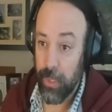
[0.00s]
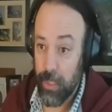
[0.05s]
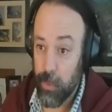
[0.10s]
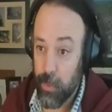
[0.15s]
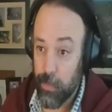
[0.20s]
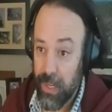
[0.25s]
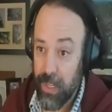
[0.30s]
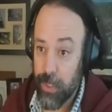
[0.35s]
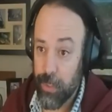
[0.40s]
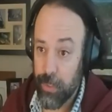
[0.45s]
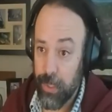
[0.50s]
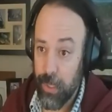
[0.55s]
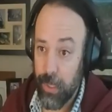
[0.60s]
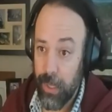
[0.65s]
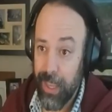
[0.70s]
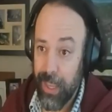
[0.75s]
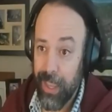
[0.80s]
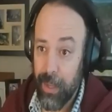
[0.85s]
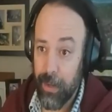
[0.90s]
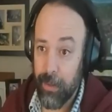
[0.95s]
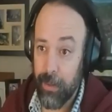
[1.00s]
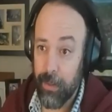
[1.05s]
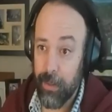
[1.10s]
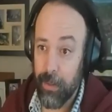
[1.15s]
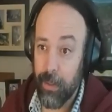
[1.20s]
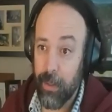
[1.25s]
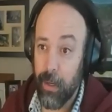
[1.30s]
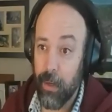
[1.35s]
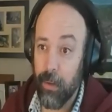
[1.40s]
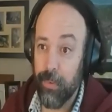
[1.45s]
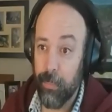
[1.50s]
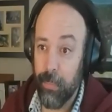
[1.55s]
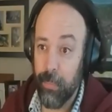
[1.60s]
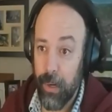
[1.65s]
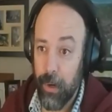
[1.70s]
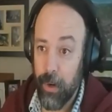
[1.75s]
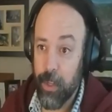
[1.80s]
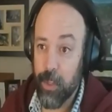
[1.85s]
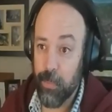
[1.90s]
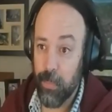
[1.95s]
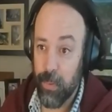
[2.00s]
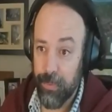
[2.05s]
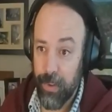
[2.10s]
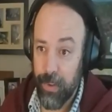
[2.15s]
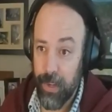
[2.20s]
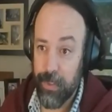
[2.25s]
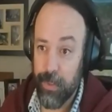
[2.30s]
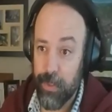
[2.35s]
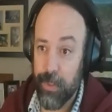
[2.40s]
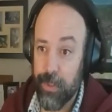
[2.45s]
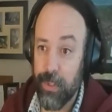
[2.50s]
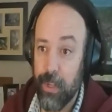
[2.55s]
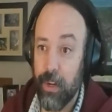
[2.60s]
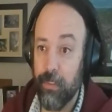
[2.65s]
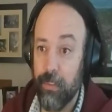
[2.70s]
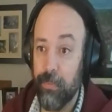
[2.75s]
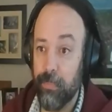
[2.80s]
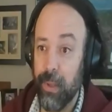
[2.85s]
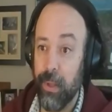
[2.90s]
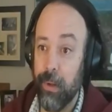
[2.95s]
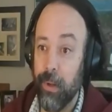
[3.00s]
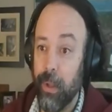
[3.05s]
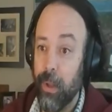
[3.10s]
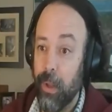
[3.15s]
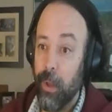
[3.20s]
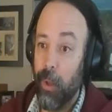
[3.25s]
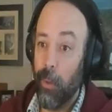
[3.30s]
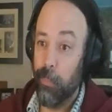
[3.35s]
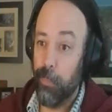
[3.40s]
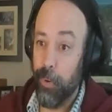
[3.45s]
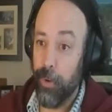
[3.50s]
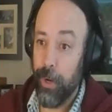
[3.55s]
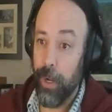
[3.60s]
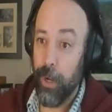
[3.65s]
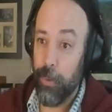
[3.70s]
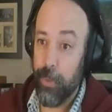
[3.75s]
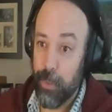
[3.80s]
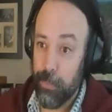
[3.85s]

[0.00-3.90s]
especially in Canada, of emeritus professors that have been put out to